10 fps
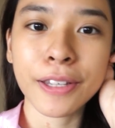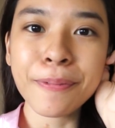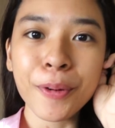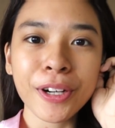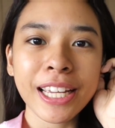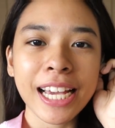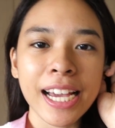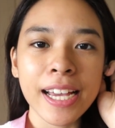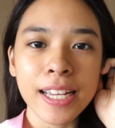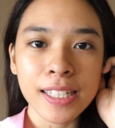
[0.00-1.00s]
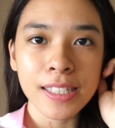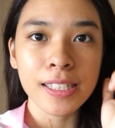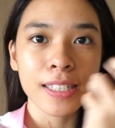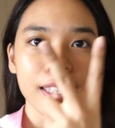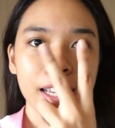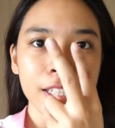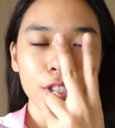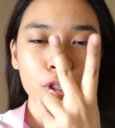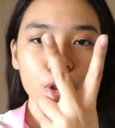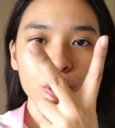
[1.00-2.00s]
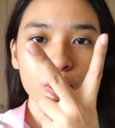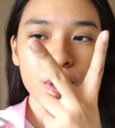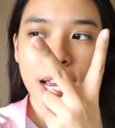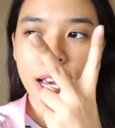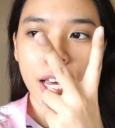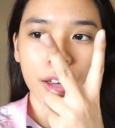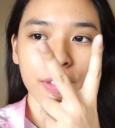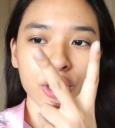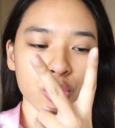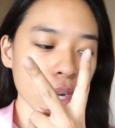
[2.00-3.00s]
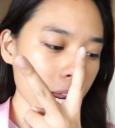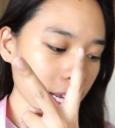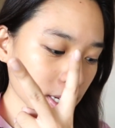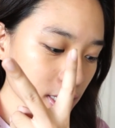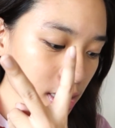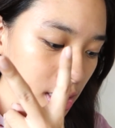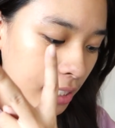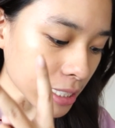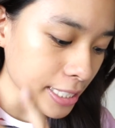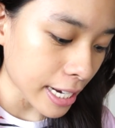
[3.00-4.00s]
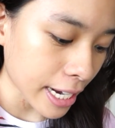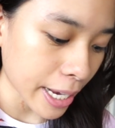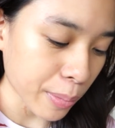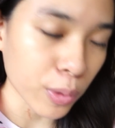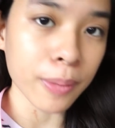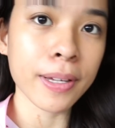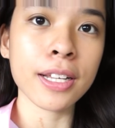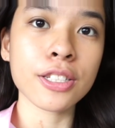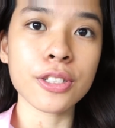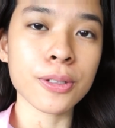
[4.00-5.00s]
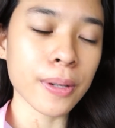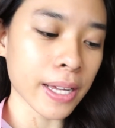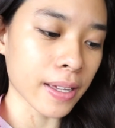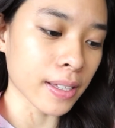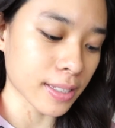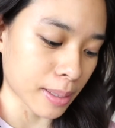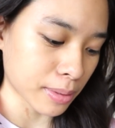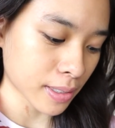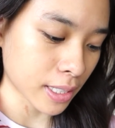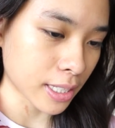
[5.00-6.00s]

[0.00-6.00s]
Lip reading: Good morning guys, day 2, the trial. This time what I'm gonna do is I'm just